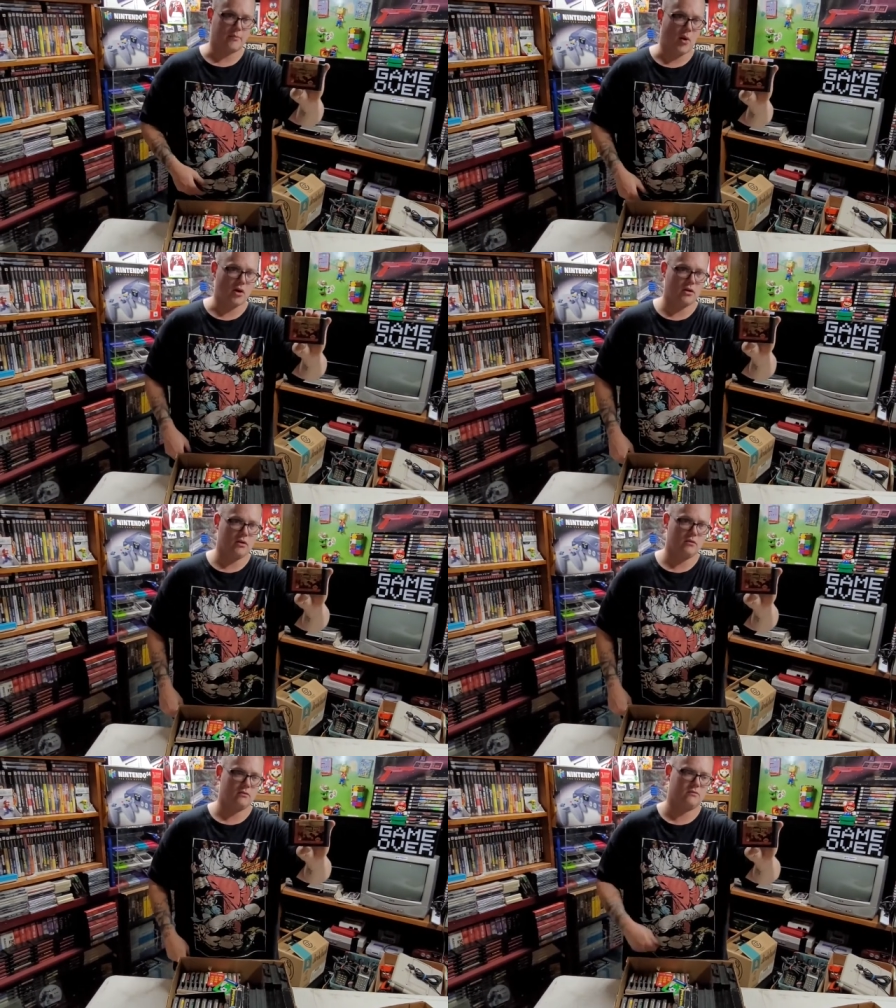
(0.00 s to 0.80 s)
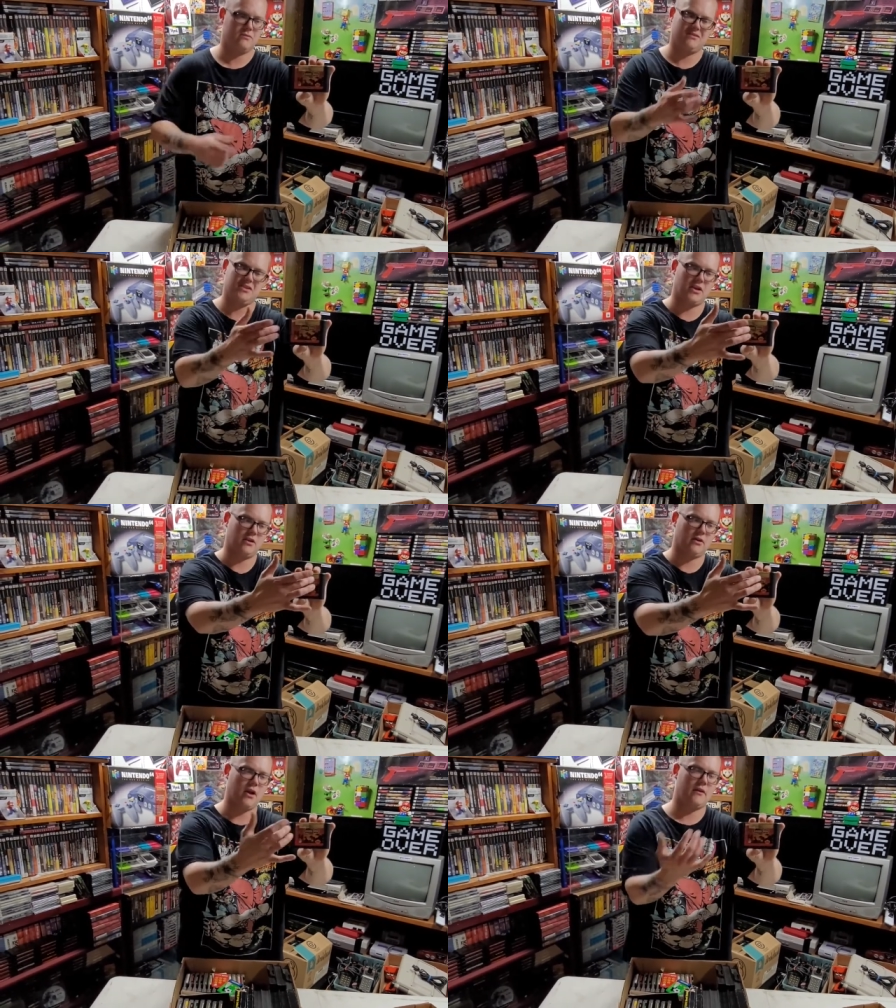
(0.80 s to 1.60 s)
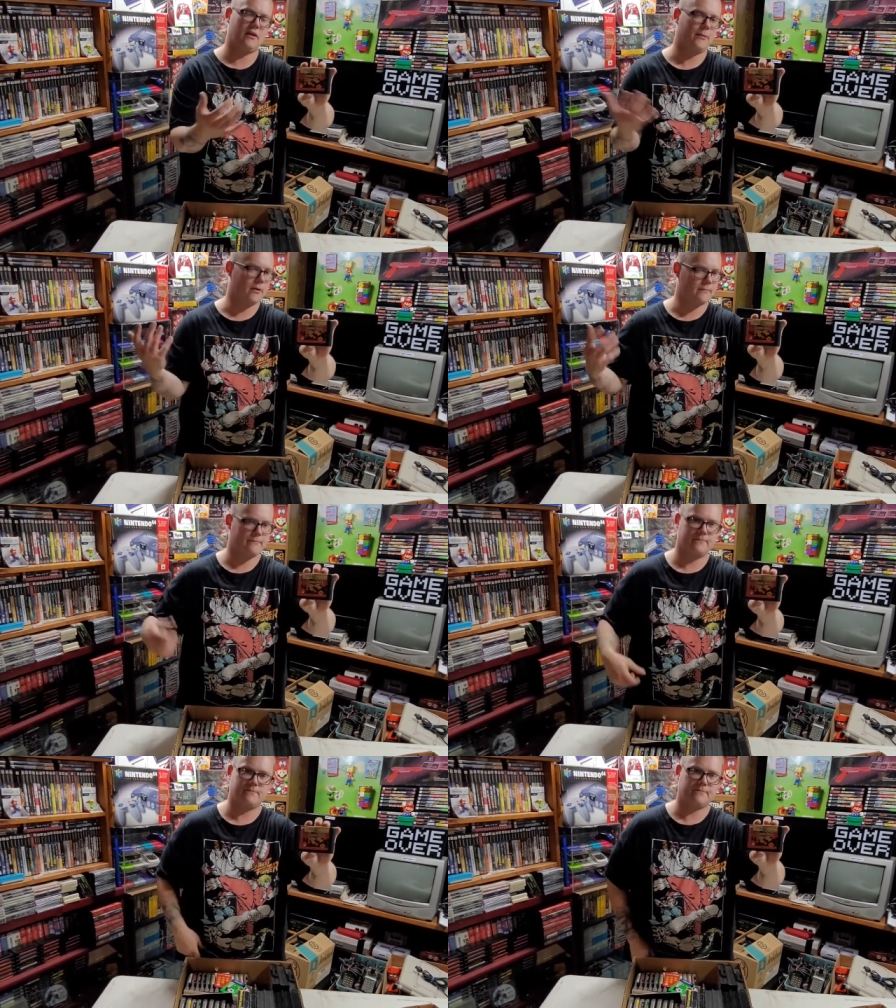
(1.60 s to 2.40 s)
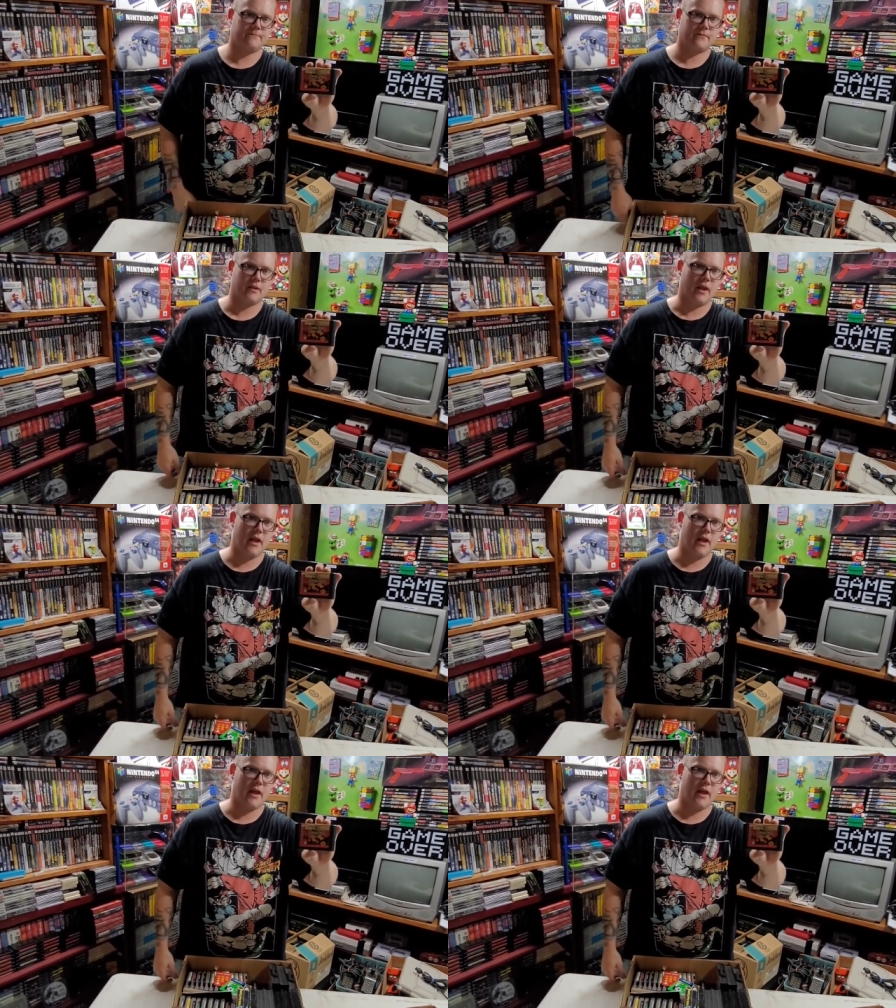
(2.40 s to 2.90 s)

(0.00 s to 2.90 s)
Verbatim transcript: Park. Sticker on there, but it